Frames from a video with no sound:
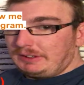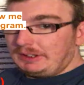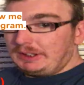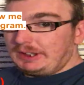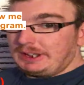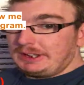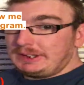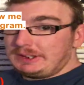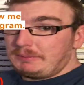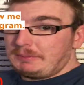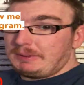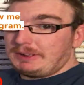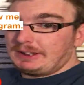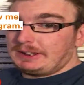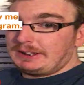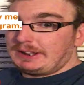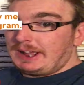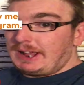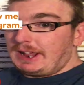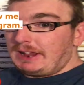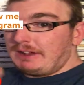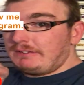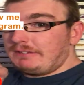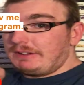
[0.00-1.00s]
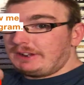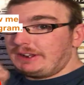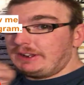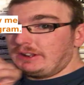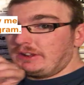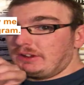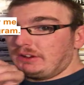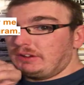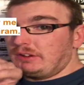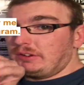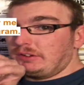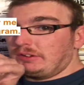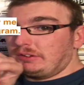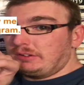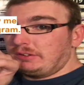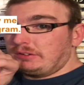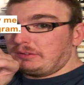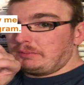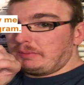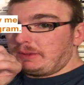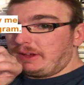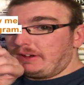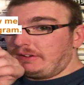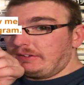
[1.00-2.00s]
In the big letter is
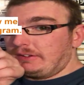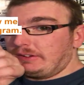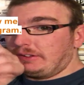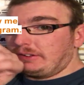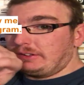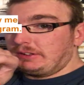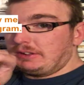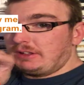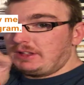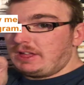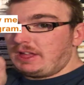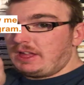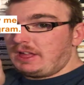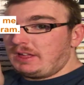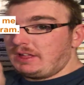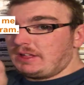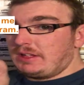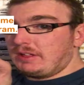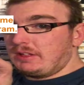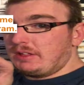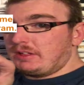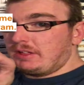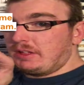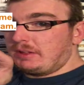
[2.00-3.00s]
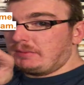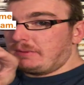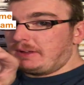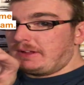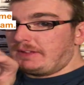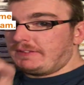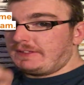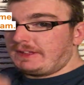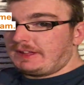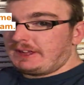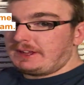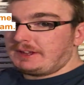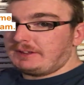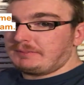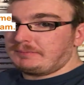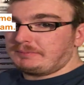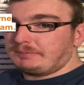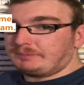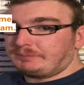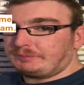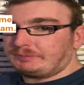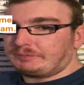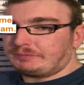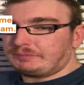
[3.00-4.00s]
about there.
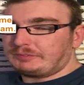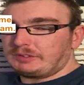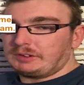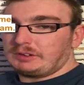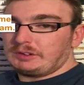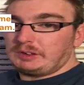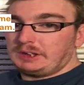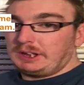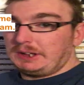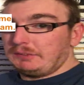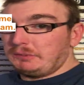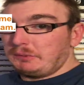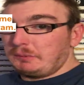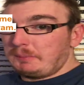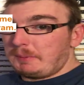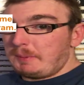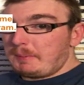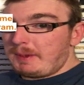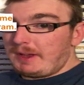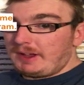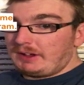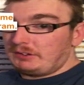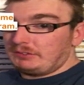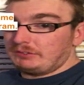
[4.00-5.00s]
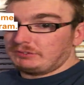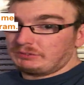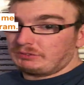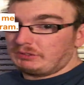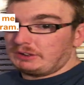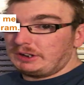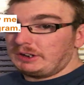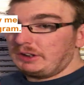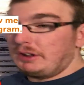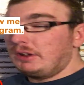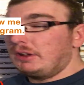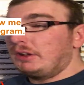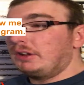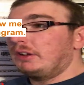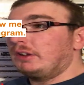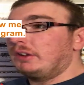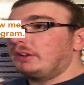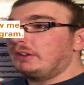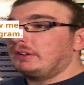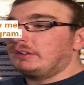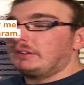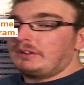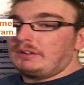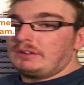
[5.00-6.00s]
It would be better on screen.
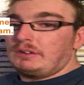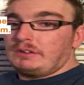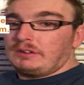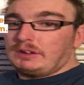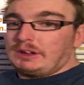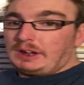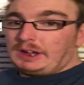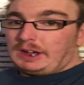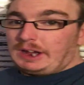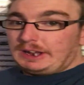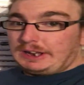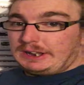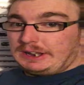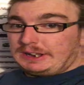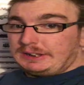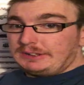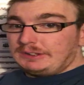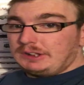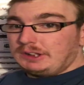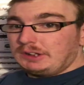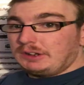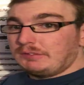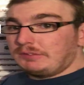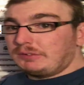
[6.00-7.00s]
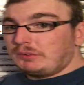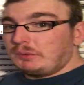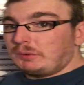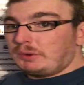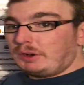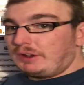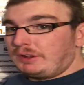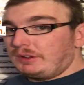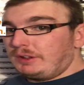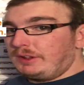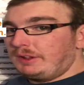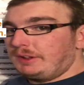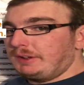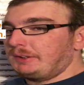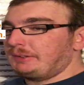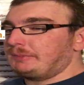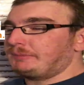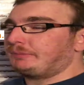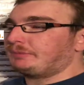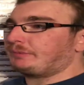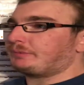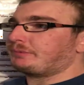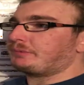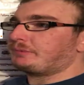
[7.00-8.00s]
And then the other one
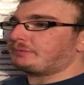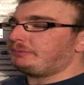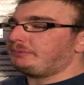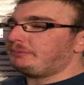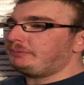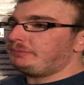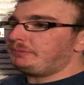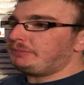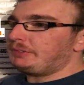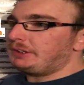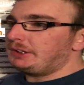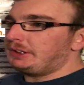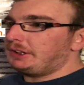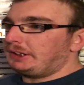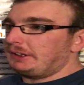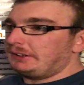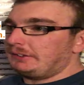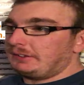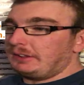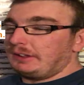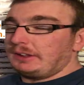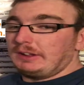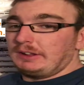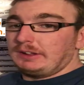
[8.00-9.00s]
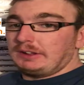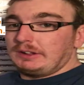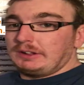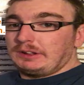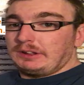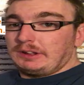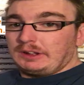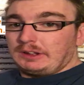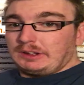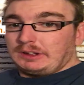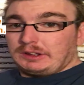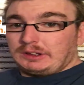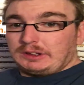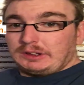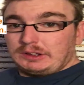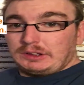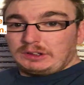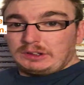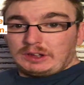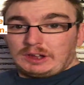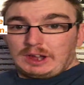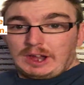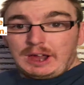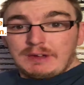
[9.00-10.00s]
is
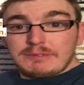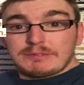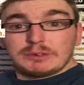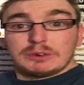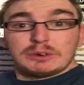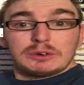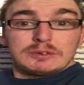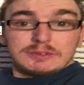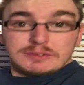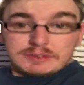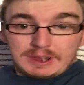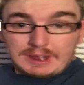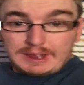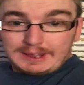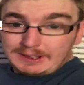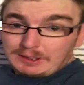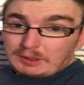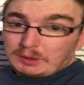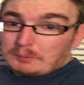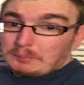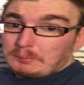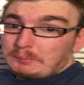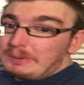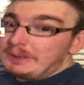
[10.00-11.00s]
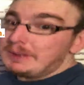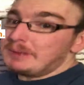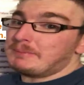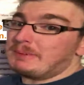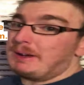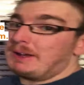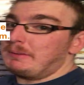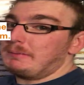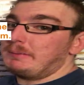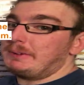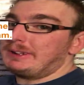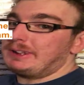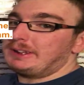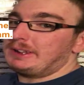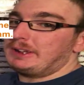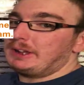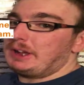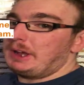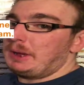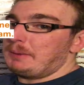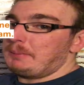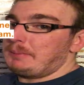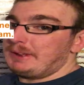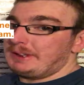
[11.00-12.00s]
have a good day. But it might be
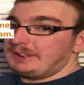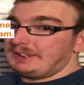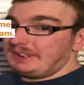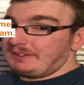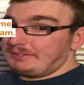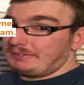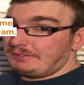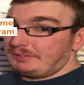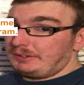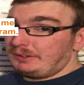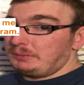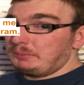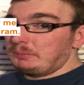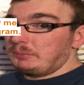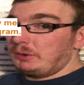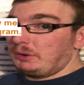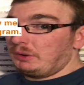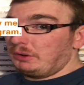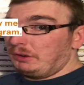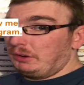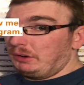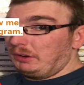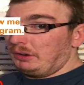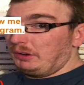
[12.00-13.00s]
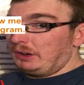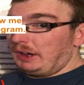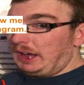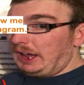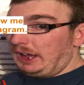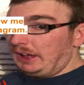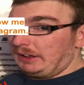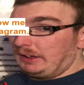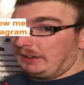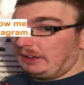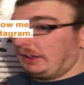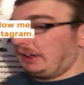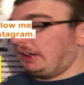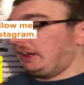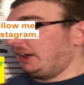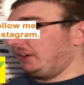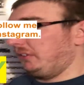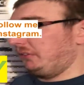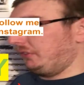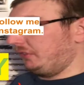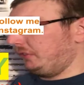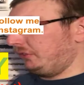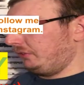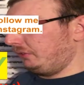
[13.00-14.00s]
a bit different, but
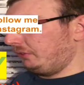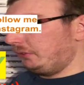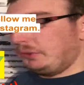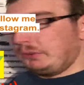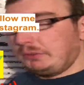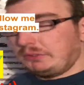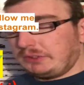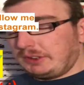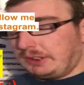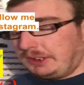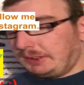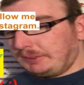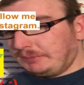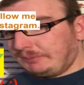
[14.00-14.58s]
we'll see.